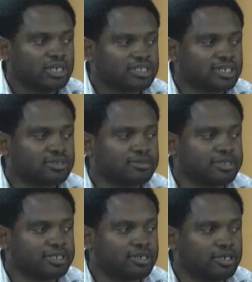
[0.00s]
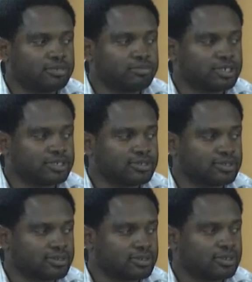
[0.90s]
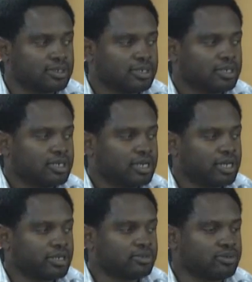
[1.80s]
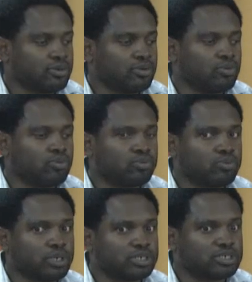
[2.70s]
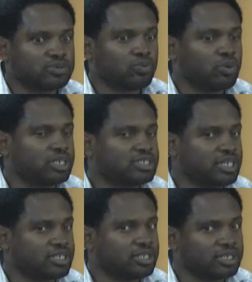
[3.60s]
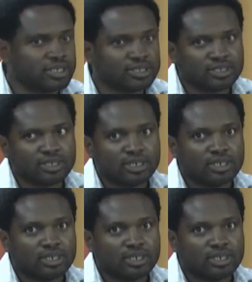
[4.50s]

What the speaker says: sounds to me like a heartbreak song. I don't know what exactly it is.